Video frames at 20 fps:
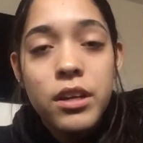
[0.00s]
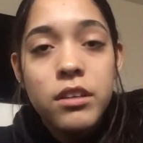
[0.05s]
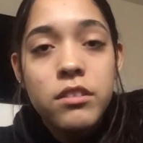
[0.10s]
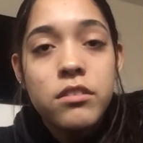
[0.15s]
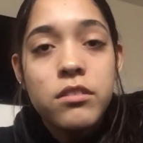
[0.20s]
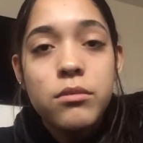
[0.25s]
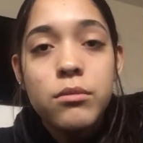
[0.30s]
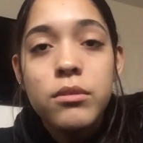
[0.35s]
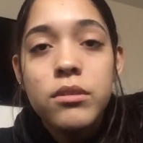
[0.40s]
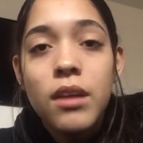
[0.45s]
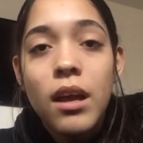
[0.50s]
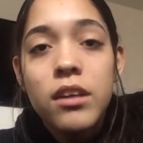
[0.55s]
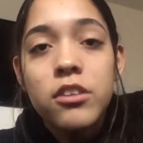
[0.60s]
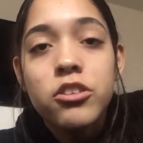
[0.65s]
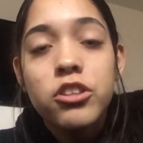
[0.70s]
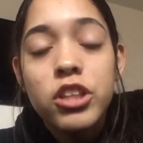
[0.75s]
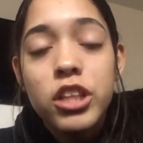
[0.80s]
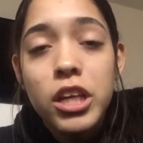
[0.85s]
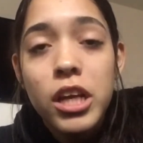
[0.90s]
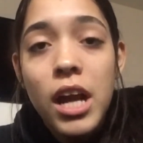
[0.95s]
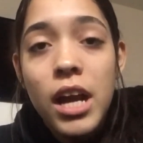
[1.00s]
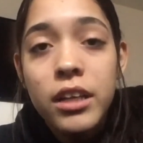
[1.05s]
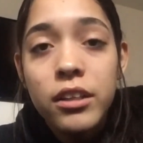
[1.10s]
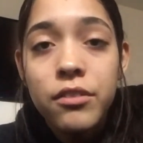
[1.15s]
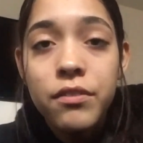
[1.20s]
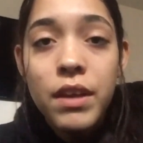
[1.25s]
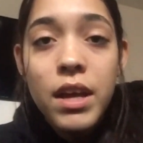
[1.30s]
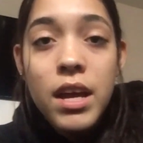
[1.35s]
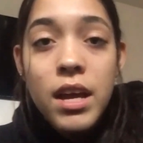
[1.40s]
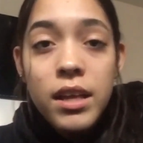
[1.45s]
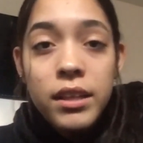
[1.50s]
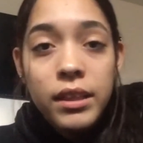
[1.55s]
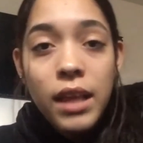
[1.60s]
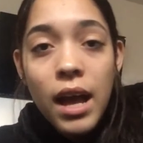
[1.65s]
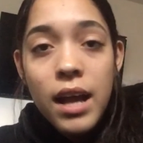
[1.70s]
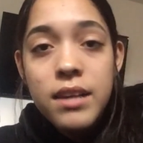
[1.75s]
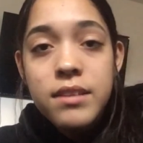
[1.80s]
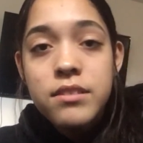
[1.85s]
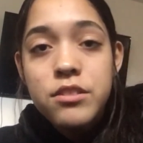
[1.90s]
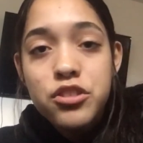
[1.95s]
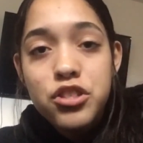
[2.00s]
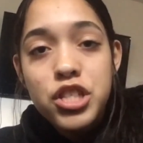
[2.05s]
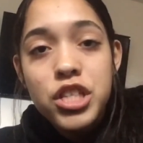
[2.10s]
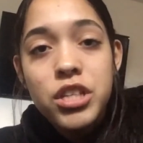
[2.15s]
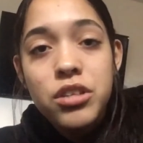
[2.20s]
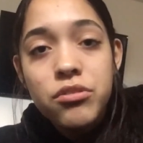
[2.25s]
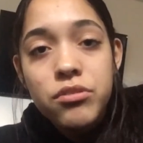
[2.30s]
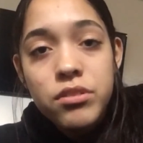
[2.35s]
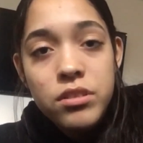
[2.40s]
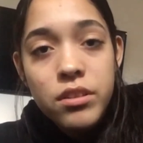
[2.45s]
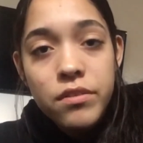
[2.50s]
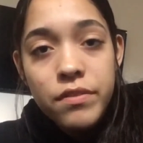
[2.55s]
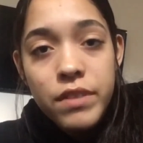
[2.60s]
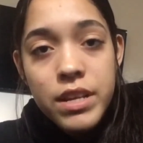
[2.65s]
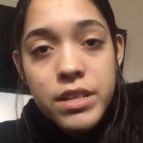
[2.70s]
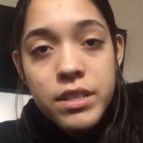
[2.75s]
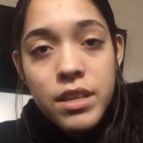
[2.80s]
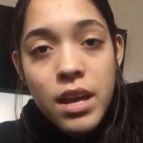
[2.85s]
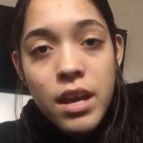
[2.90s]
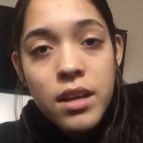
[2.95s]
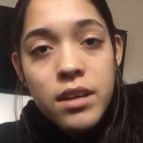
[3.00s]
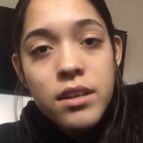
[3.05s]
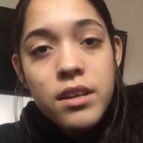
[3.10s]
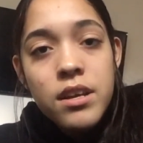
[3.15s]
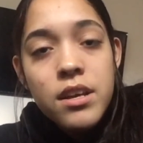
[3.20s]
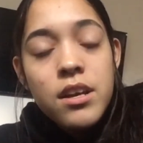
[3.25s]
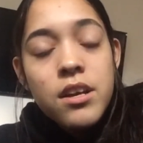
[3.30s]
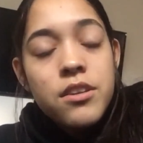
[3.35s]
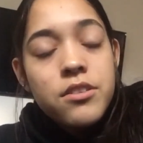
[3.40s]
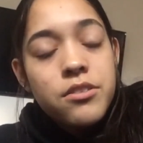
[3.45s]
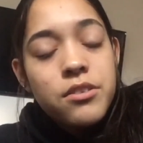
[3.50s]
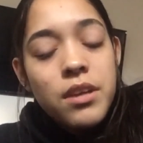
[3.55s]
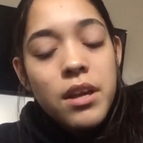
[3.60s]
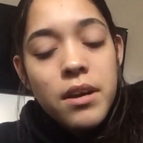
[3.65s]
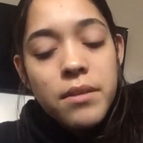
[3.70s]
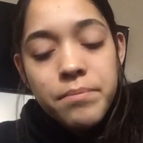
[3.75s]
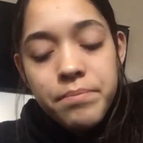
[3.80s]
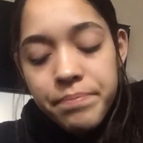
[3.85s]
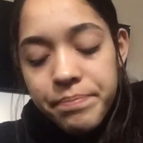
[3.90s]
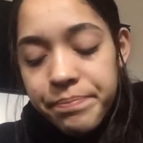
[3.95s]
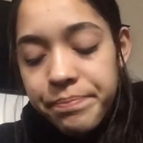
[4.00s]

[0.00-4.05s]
and she was actually kind of nice and chill and stuff like that. So yeah.